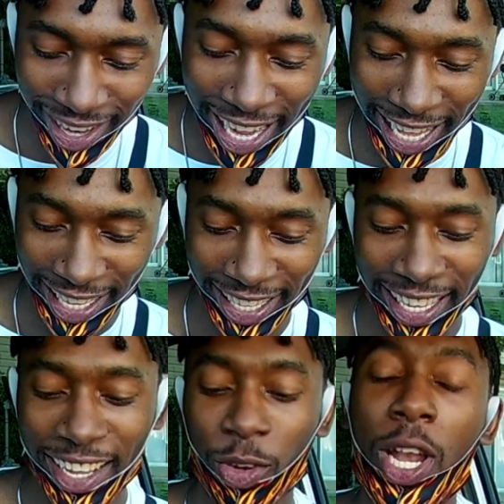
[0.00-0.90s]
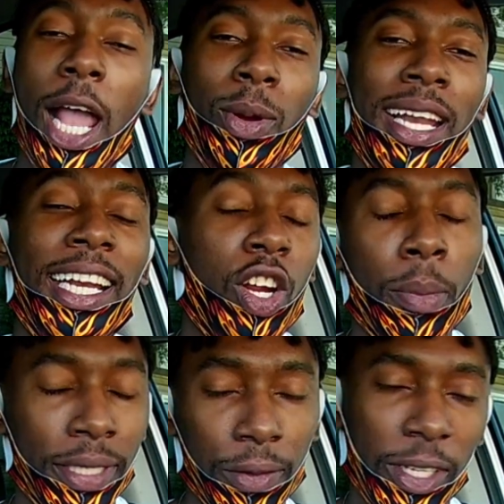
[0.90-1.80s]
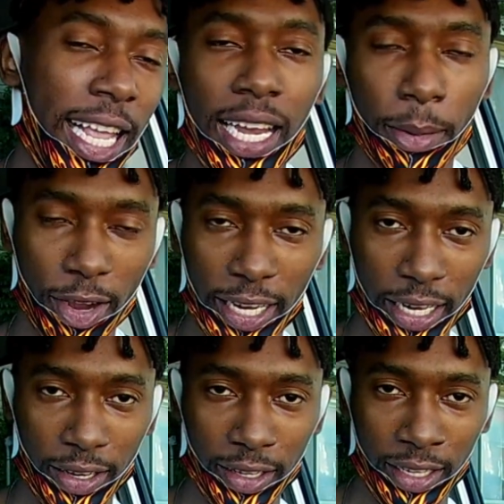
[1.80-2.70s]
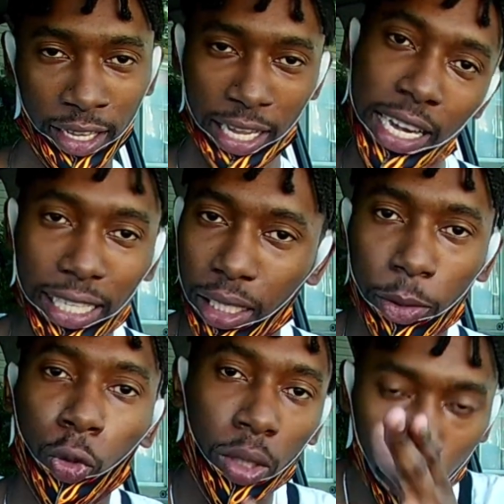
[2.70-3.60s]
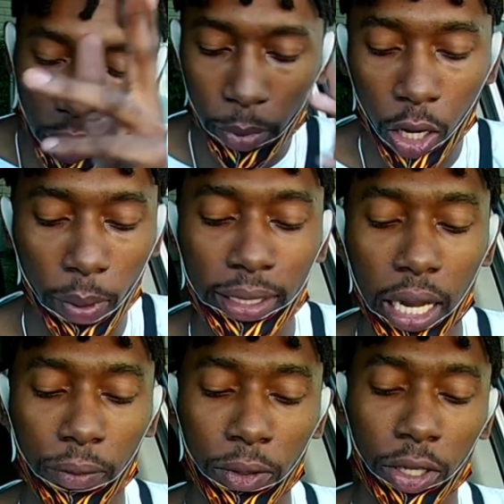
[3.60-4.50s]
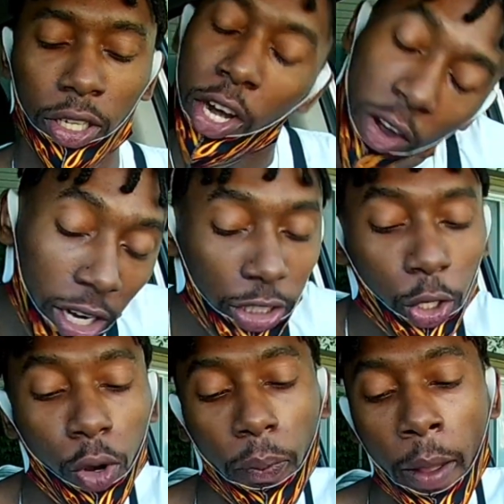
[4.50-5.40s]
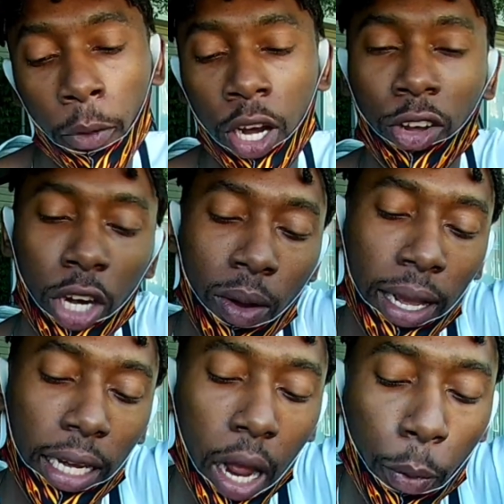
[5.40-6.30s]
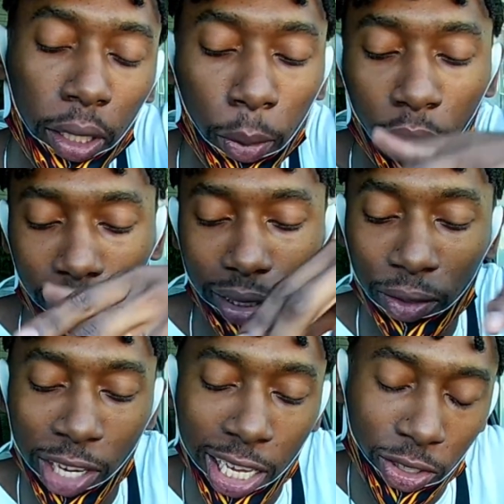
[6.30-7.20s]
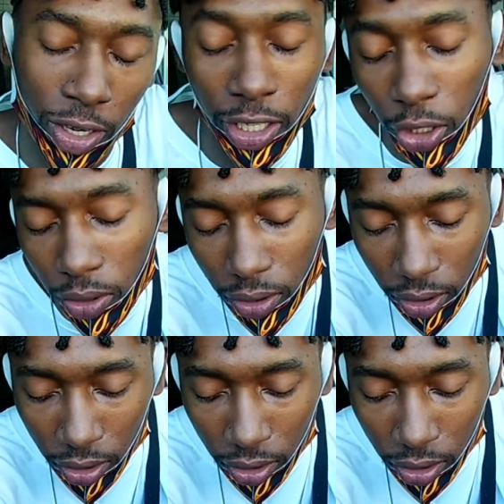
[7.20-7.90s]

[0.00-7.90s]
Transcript: Boy, we like when I represent for the girl them already, you know. You understand me? Street music, big up yourself, you know. Run tune, people. They don't know they want to get copyright and want to listen to videos, you know. Run tune.